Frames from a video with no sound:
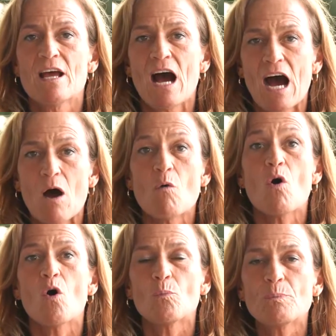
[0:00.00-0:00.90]
how
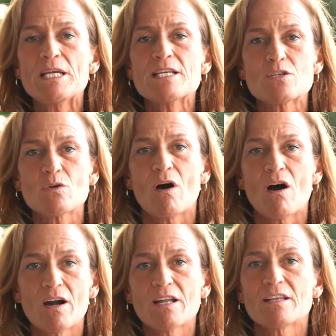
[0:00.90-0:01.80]
obese you
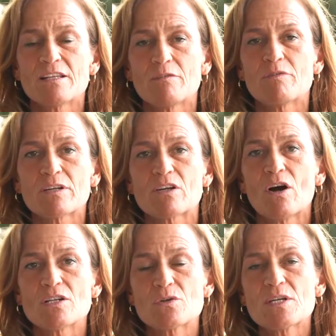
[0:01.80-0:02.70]
are in the different
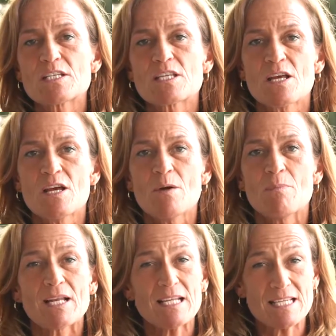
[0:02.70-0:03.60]
countries,
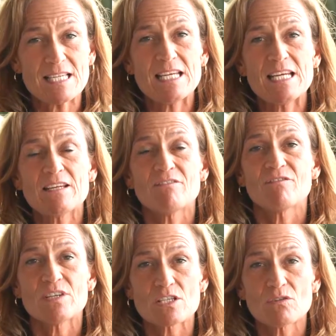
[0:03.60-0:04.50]
but indeed
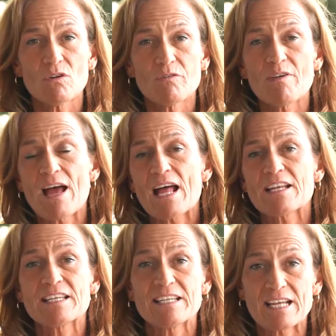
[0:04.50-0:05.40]
visceral fat,
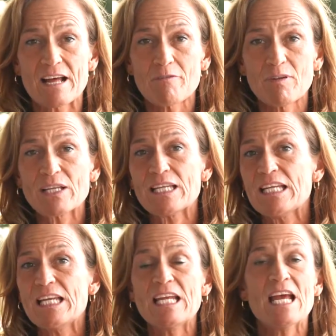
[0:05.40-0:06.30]

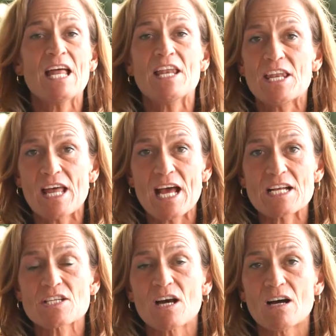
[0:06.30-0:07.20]
NAFLD,
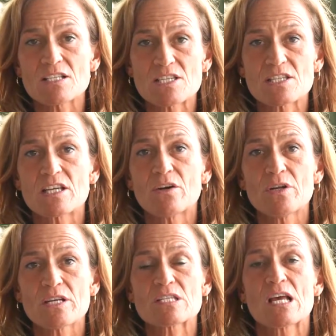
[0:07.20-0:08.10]
NASH are
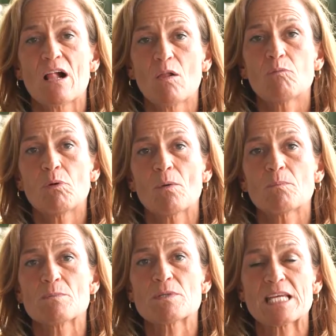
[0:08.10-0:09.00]
serious health
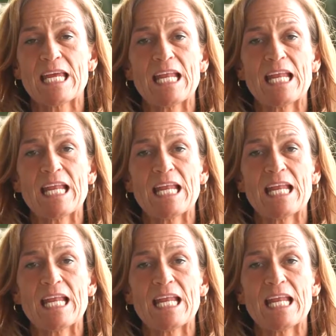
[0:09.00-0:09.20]
problems